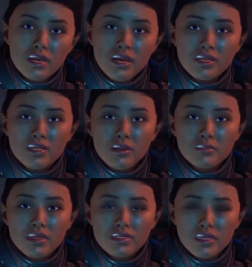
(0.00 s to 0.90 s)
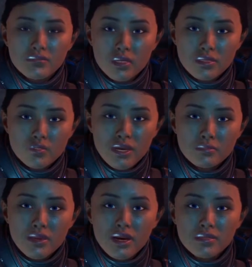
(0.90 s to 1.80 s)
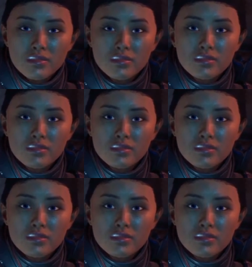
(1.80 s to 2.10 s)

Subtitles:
I allied myself with the right man.